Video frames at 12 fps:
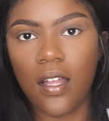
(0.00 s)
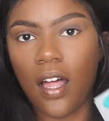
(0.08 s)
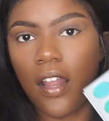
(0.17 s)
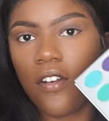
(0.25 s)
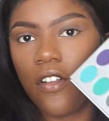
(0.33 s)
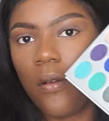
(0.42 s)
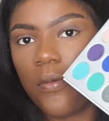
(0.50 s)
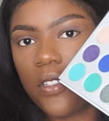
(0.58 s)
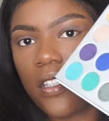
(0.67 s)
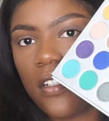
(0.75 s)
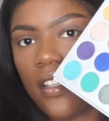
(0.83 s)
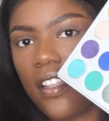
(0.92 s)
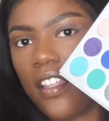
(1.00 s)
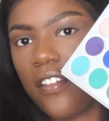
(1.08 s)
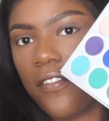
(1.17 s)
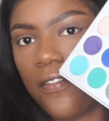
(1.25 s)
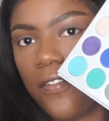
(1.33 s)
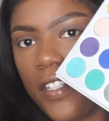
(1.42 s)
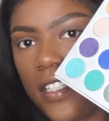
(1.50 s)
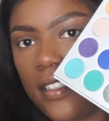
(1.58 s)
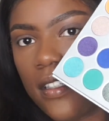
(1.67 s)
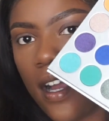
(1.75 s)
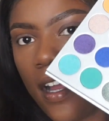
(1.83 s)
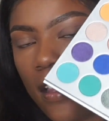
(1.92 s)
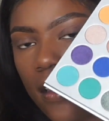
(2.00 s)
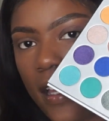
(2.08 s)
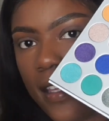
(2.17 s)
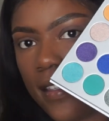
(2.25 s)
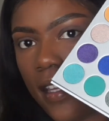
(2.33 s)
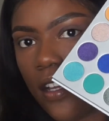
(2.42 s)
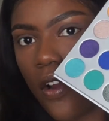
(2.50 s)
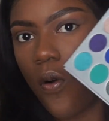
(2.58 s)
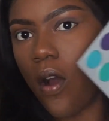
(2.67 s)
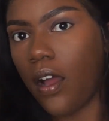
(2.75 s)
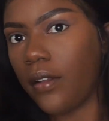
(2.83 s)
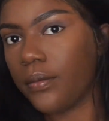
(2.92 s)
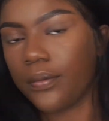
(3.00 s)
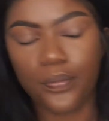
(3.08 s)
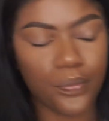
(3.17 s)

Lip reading: I don't know, I'm just gonna like freestyle as I go on.